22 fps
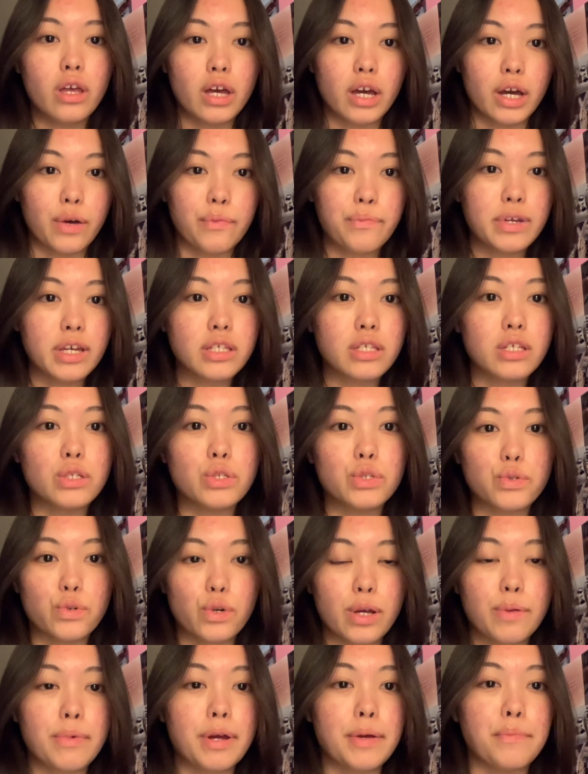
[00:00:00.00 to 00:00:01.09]
I hope you guys
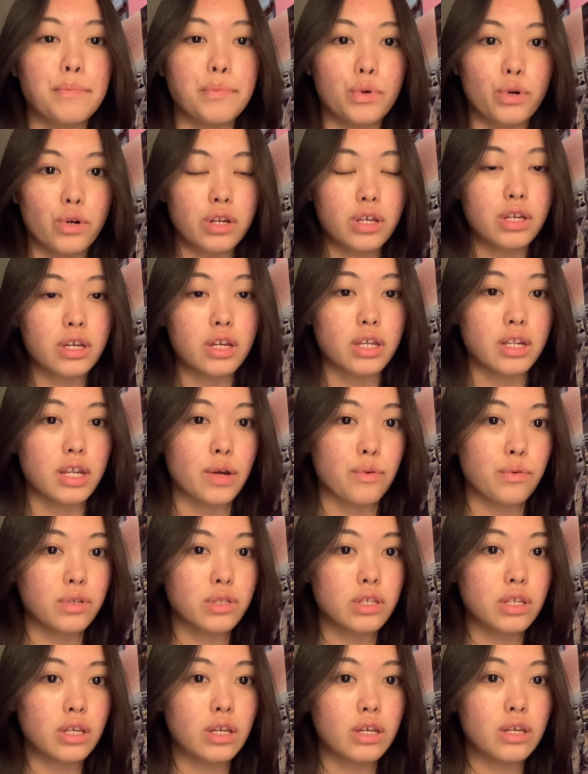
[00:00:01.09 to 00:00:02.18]
enjoyed my morning and night
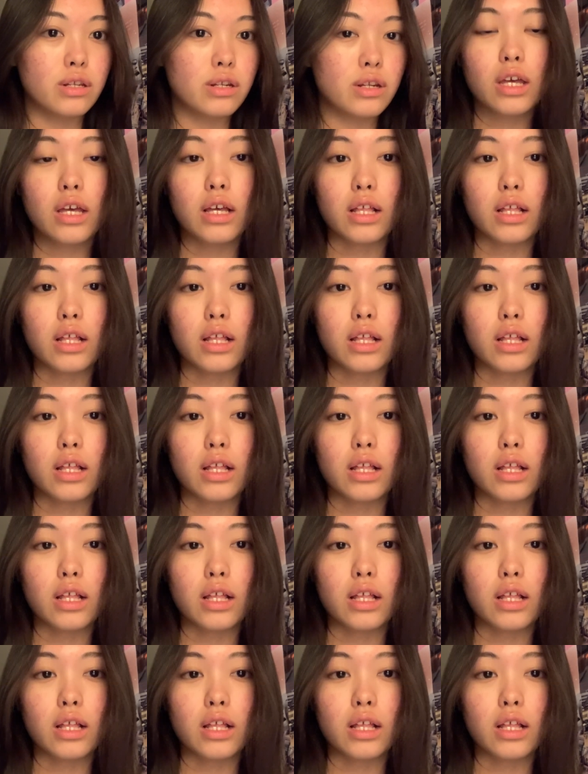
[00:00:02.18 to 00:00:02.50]
routine.